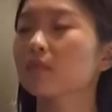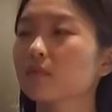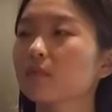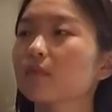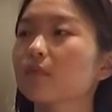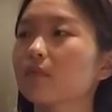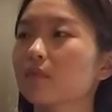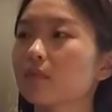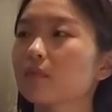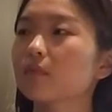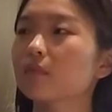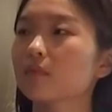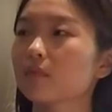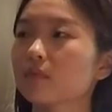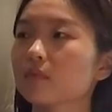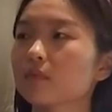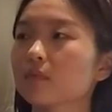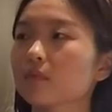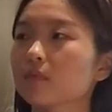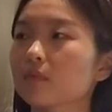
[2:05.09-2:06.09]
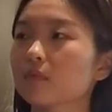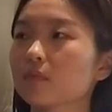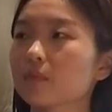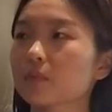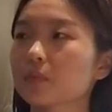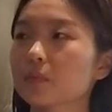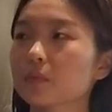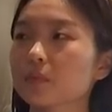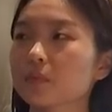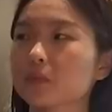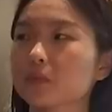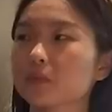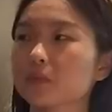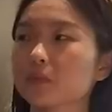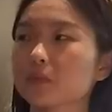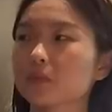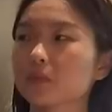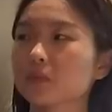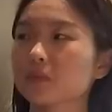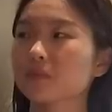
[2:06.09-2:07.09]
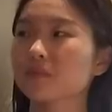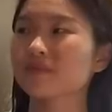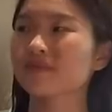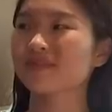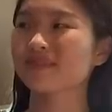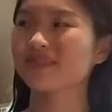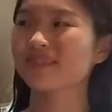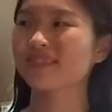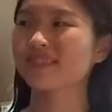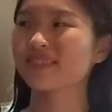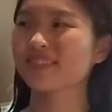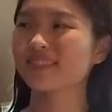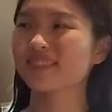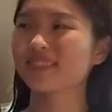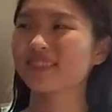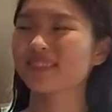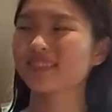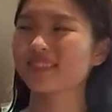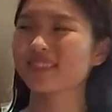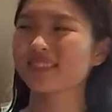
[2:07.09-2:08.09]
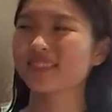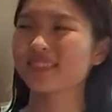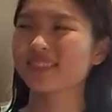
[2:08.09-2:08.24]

(silent)